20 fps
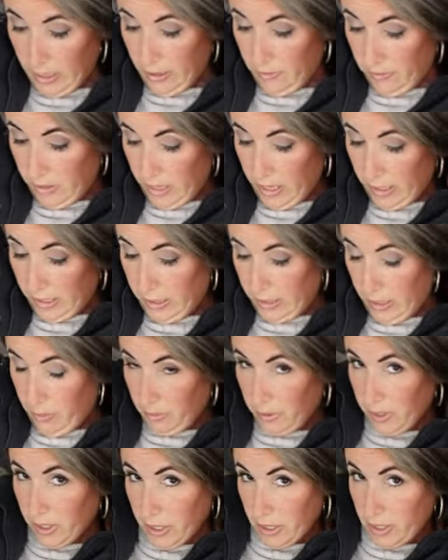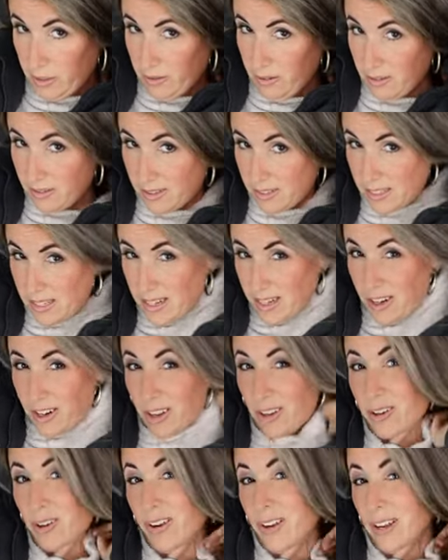I've got double hood
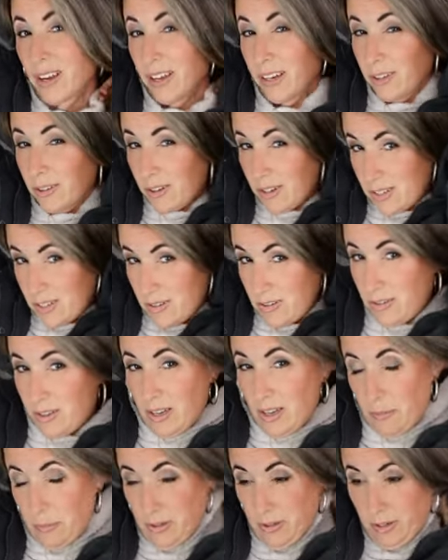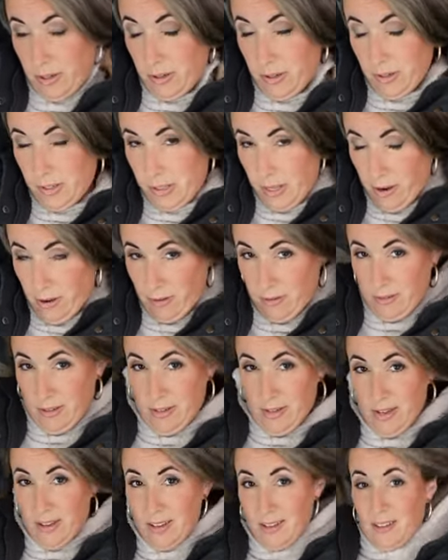scenario going on. You guys know you got to pull your hoods out.
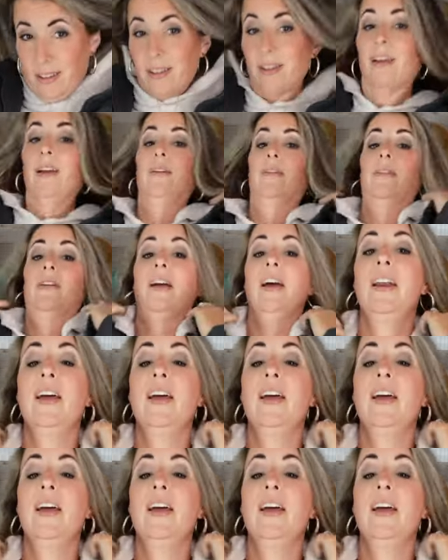If you're,